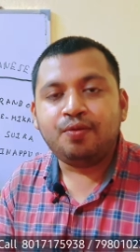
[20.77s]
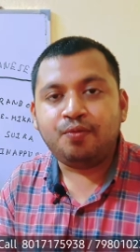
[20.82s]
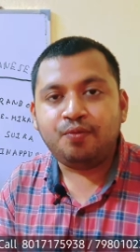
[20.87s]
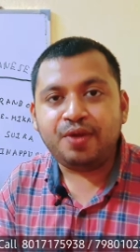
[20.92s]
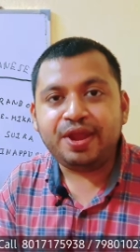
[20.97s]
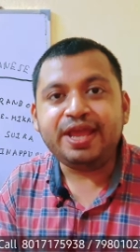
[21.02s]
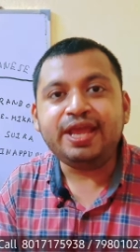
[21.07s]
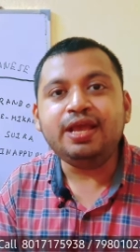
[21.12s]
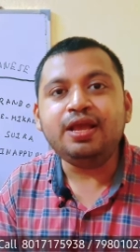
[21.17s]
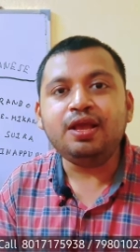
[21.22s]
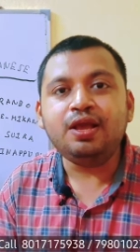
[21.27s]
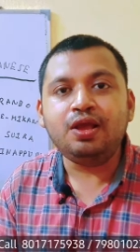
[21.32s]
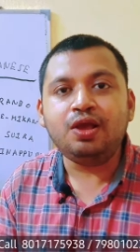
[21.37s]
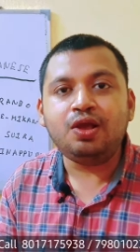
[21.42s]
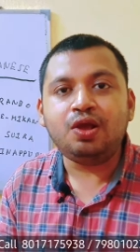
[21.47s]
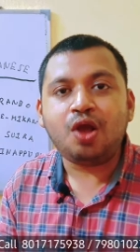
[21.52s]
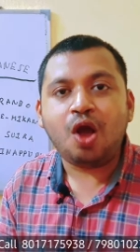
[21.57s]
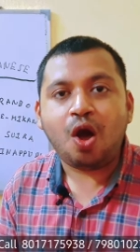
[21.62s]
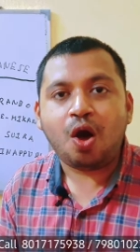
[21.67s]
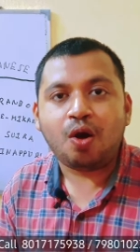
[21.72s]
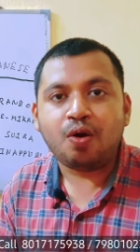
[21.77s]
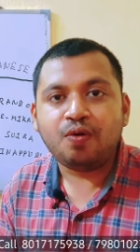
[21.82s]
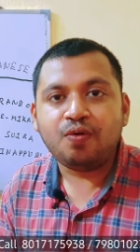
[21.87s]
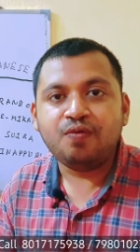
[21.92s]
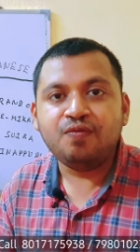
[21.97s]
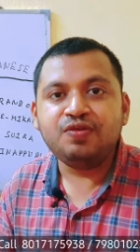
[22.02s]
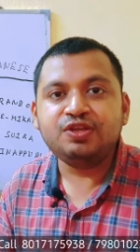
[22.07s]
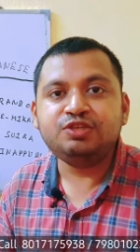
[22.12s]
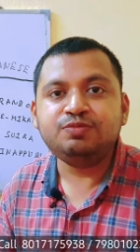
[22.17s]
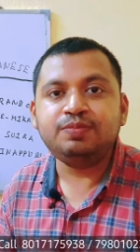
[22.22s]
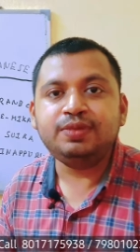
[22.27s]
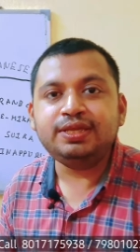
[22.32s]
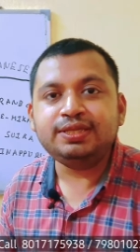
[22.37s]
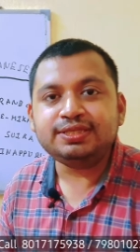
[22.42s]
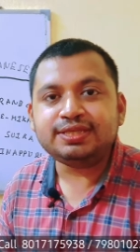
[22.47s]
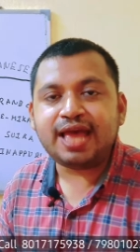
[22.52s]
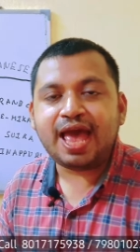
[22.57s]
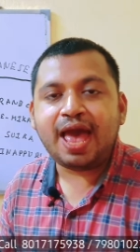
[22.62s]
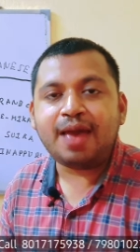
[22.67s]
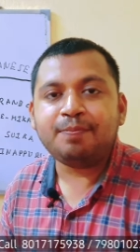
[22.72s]
Ringo, which
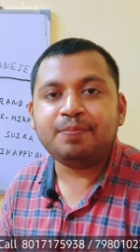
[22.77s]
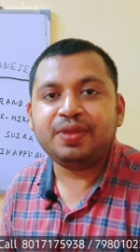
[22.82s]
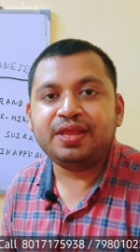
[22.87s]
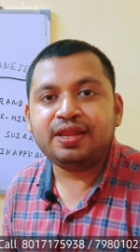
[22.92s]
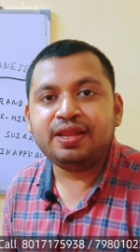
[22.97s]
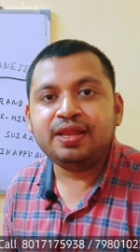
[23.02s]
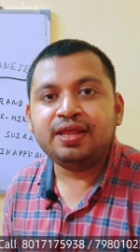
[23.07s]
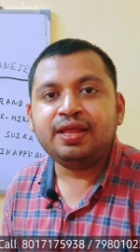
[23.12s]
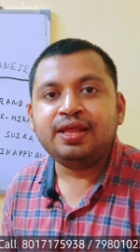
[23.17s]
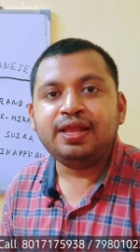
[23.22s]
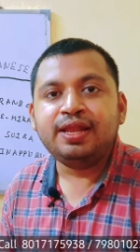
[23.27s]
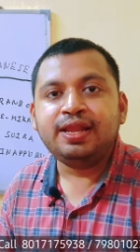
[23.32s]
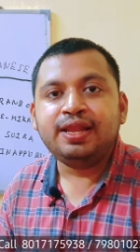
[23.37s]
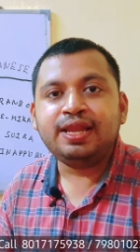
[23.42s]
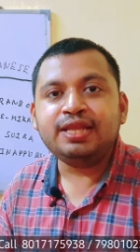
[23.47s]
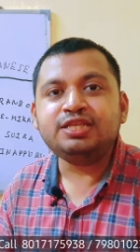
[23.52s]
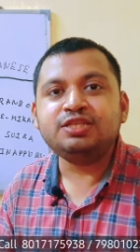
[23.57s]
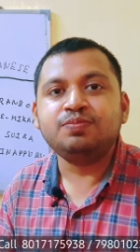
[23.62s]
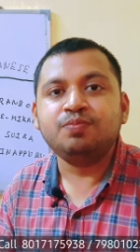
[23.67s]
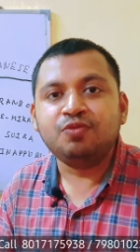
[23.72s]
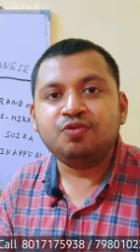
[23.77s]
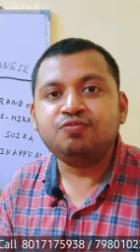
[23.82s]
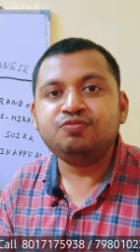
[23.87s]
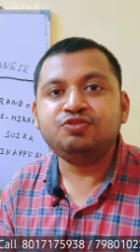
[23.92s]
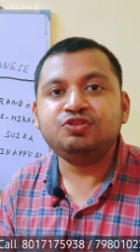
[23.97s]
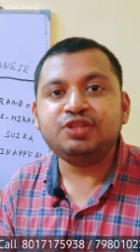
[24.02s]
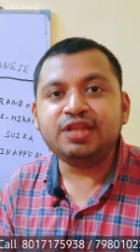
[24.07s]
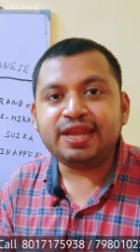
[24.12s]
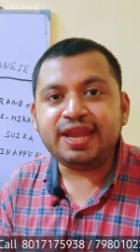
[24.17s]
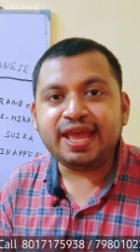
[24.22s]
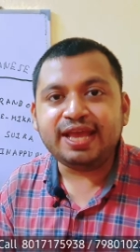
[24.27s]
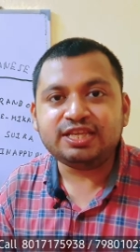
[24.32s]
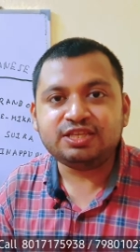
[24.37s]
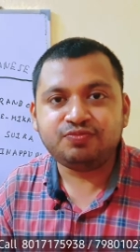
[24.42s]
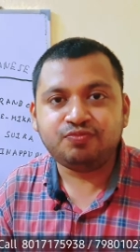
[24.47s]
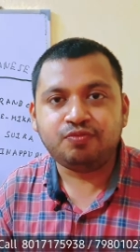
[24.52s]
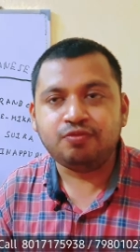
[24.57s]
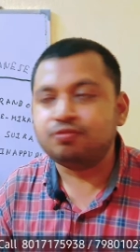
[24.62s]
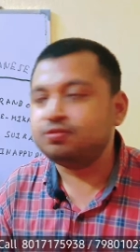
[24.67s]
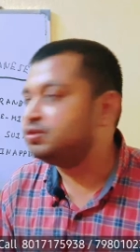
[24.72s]
means apple. Let's move to the
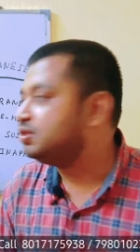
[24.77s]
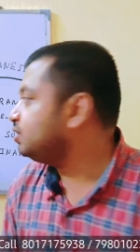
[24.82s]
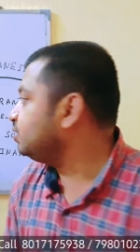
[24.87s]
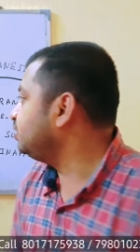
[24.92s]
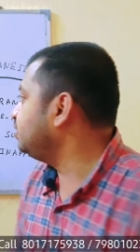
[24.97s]
next fruit.